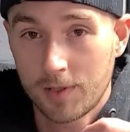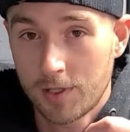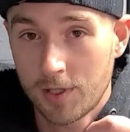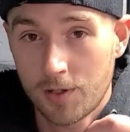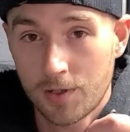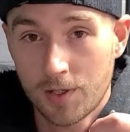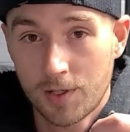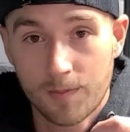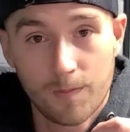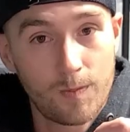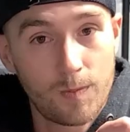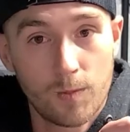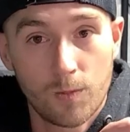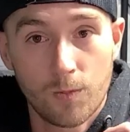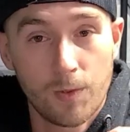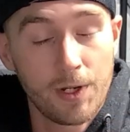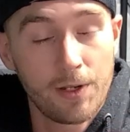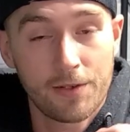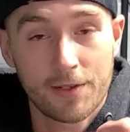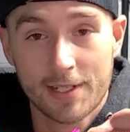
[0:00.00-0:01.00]
go to
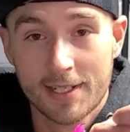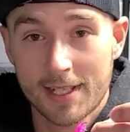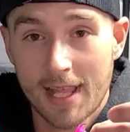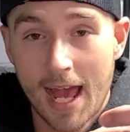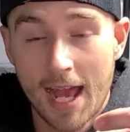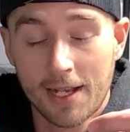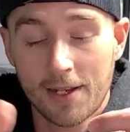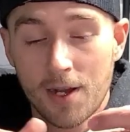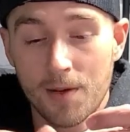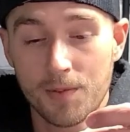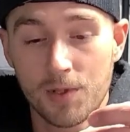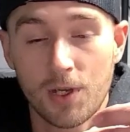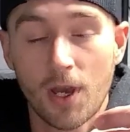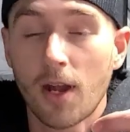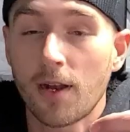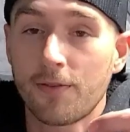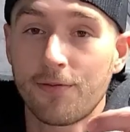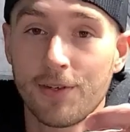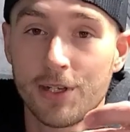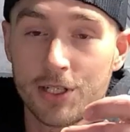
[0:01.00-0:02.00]
reel the slack up, you
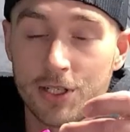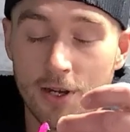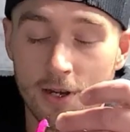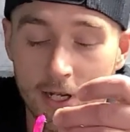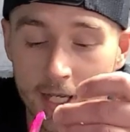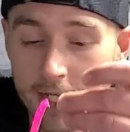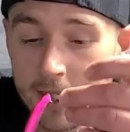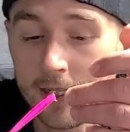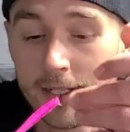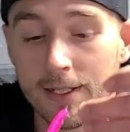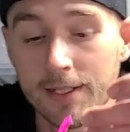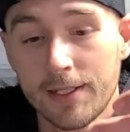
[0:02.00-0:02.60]
got a fish on it.